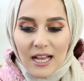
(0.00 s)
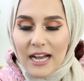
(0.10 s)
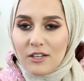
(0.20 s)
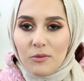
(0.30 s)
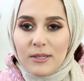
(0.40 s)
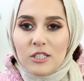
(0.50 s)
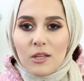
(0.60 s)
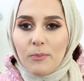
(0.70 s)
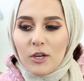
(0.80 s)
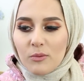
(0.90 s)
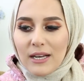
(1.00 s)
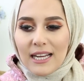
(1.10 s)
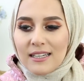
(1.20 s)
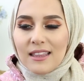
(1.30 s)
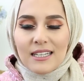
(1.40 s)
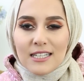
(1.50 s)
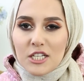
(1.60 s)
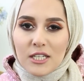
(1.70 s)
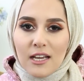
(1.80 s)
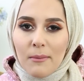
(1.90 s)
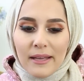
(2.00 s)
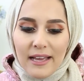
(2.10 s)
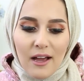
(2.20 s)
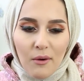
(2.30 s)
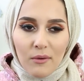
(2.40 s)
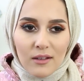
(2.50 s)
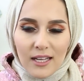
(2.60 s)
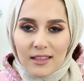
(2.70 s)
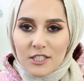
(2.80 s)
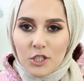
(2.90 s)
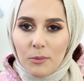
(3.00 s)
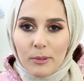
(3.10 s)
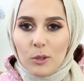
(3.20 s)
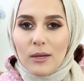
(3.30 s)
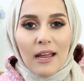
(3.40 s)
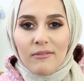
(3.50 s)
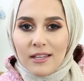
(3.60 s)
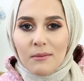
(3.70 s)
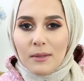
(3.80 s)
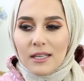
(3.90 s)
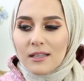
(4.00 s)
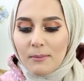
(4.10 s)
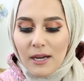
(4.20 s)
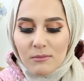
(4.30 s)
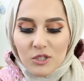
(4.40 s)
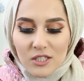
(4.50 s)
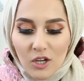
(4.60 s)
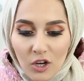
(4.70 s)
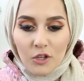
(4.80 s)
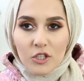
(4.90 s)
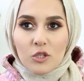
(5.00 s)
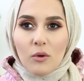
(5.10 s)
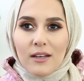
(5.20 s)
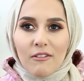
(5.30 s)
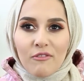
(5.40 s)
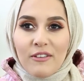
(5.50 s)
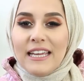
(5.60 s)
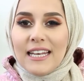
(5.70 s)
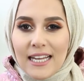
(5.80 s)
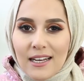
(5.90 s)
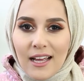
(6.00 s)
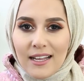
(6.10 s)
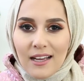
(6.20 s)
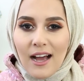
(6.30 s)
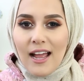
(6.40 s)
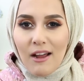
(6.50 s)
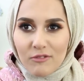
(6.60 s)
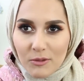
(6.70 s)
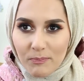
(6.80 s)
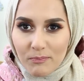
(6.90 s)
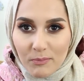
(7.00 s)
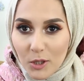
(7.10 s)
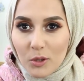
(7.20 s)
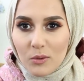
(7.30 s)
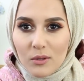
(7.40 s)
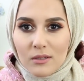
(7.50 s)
and it would be to the point where like nothing's actually coming out, like there's no poo left in me, but I'm just on the toilet feeling like I have to poo.